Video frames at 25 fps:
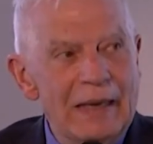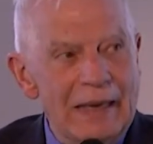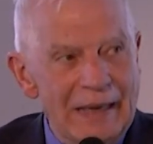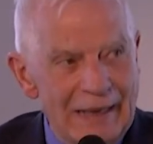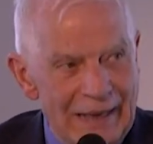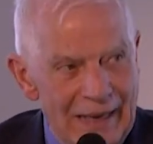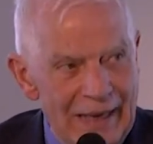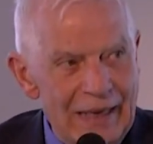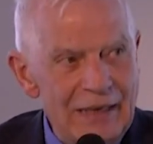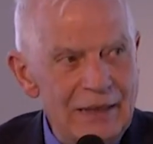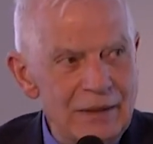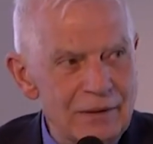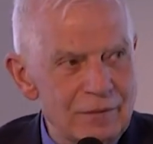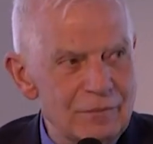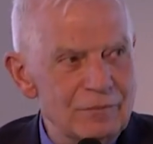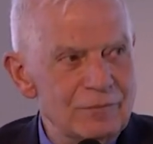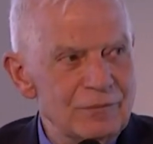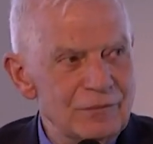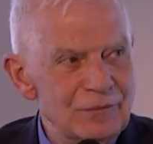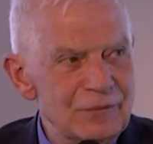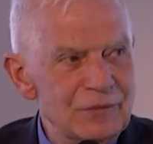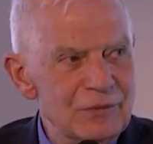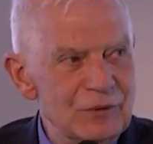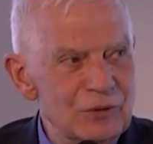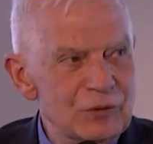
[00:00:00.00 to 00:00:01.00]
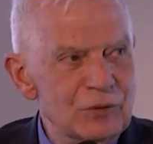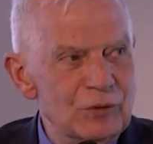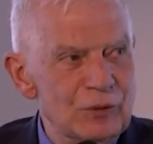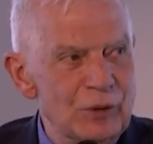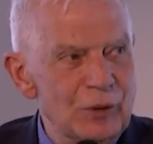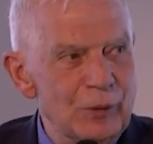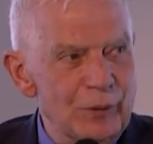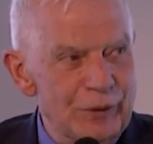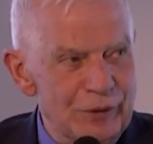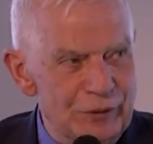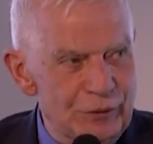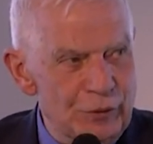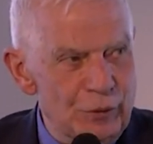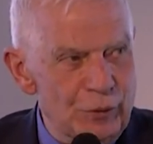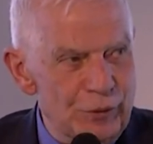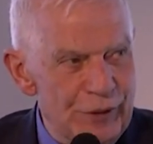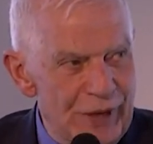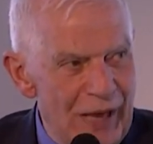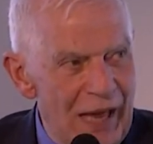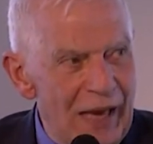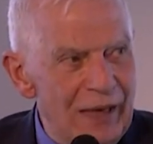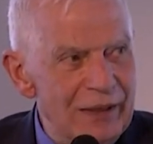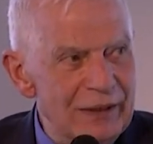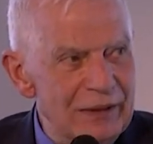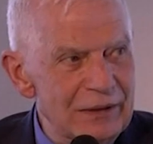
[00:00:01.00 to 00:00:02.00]
Again,
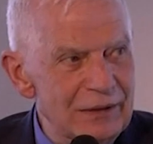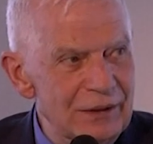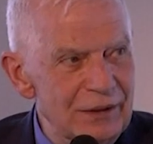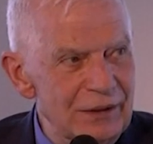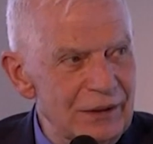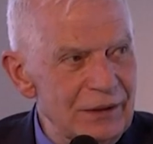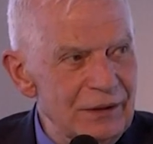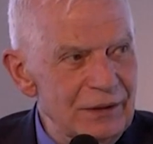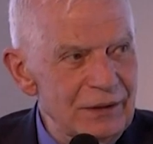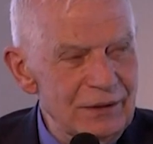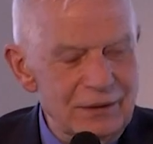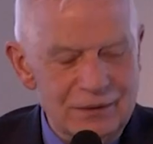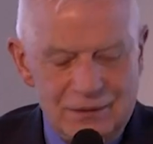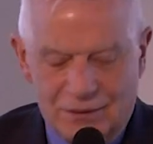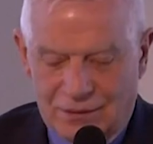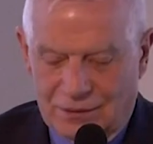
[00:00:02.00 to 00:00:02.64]
territoriality